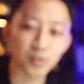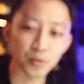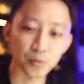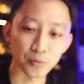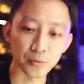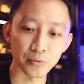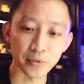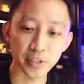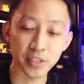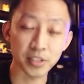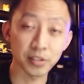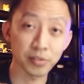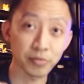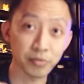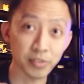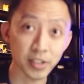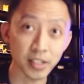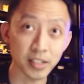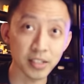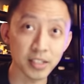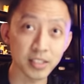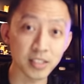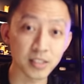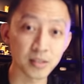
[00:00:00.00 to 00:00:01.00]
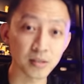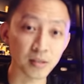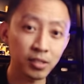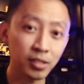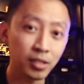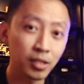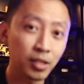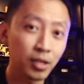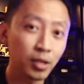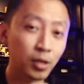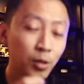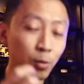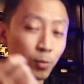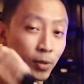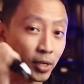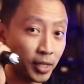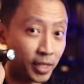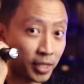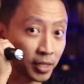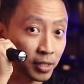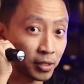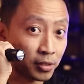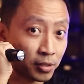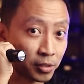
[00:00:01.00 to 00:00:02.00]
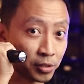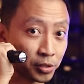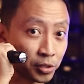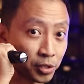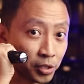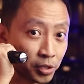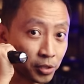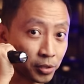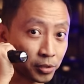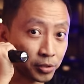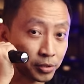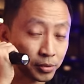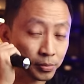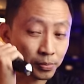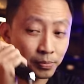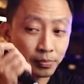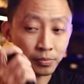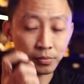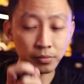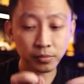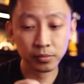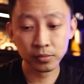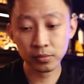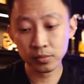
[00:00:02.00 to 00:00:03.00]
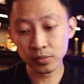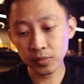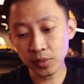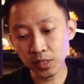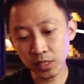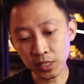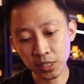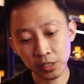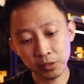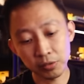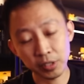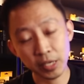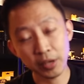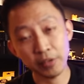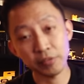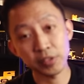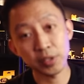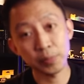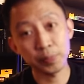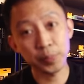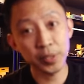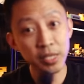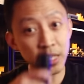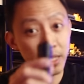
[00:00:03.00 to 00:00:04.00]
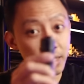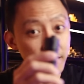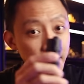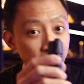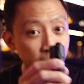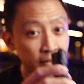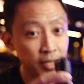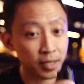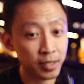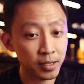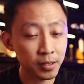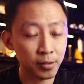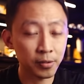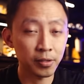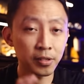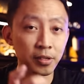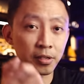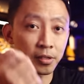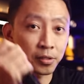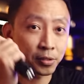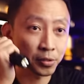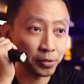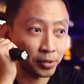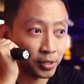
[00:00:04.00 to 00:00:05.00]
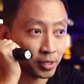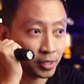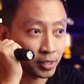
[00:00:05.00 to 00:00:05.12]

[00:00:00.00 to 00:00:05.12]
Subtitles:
to reach the front. It's not one-handed control. Right, if the P10, what I gotta do